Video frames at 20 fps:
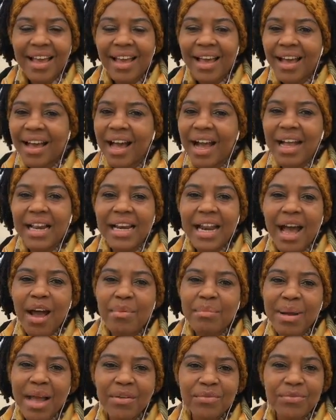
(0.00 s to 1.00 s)
Allow
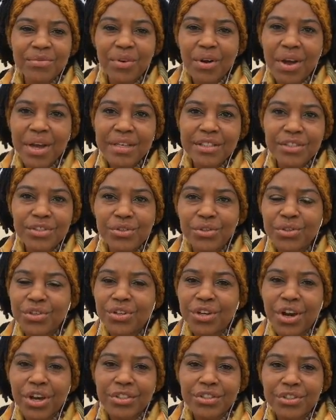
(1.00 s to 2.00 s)
my voice to
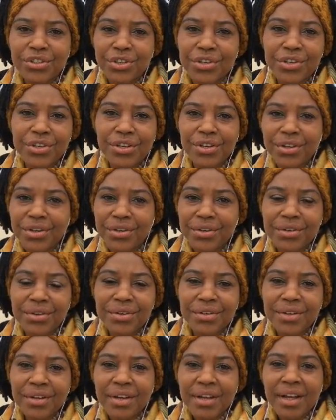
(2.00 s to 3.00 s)
nurture you
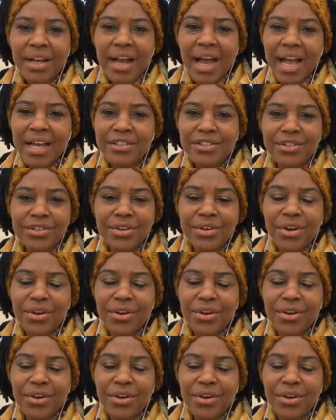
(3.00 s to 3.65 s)
as you go